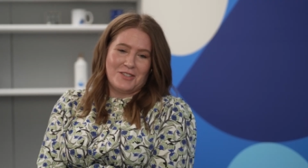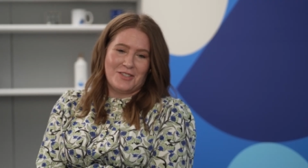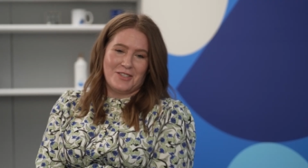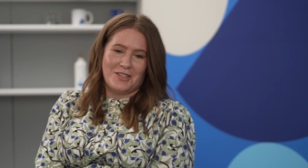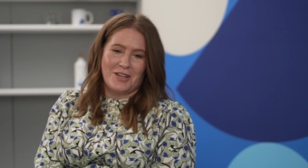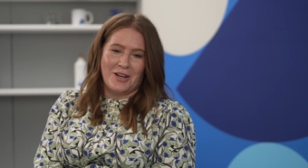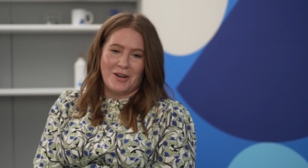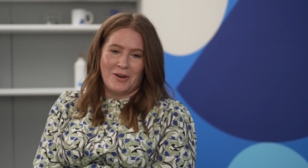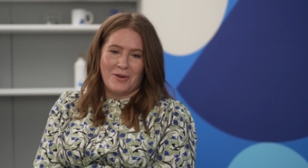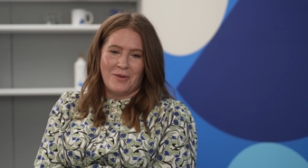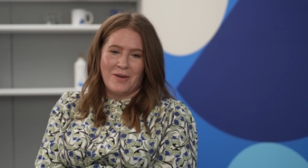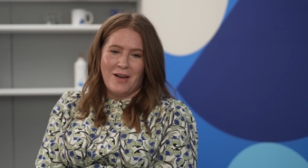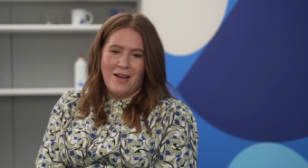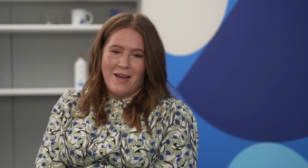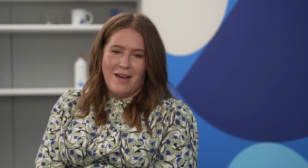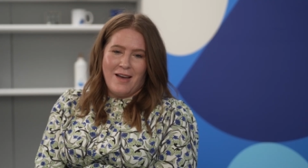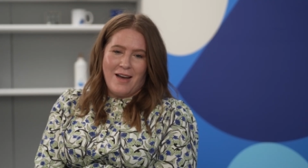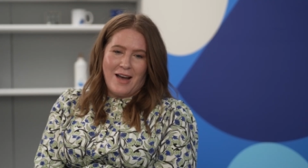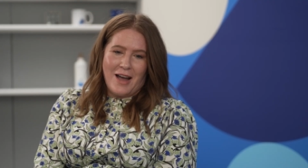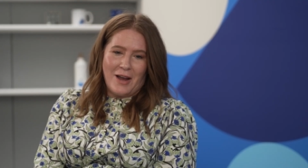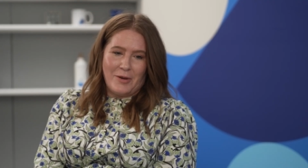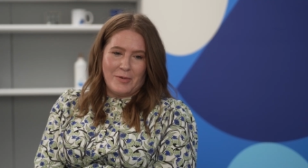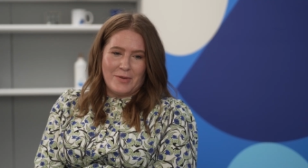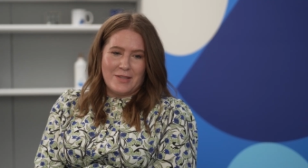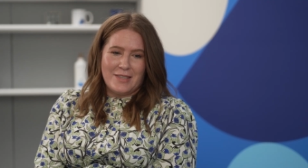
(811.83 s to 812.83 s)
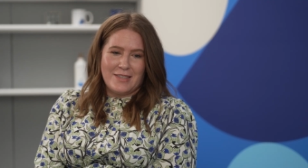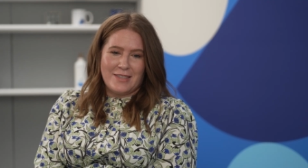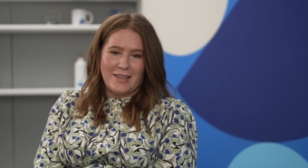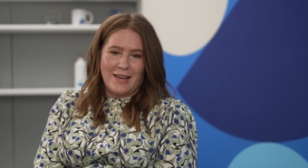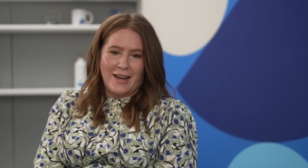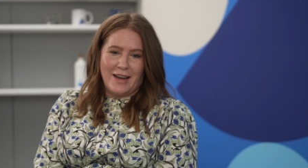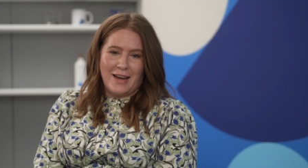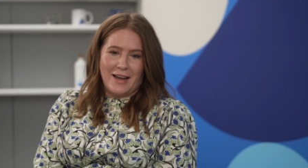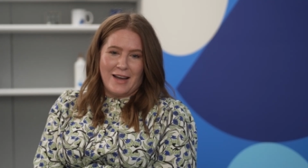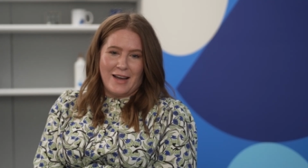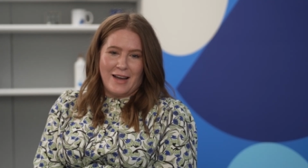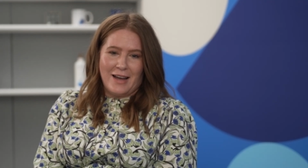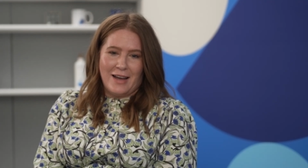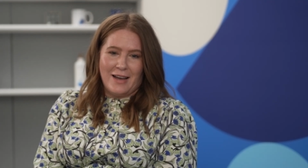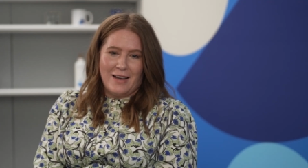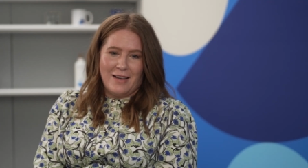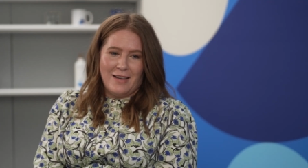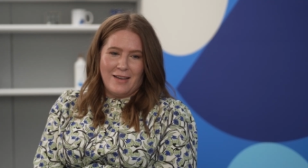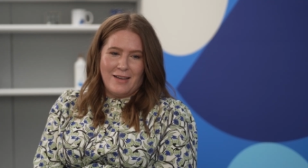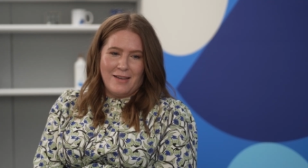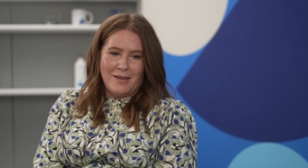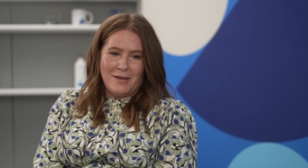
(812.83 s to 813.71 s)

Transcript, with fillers: So I would say uh,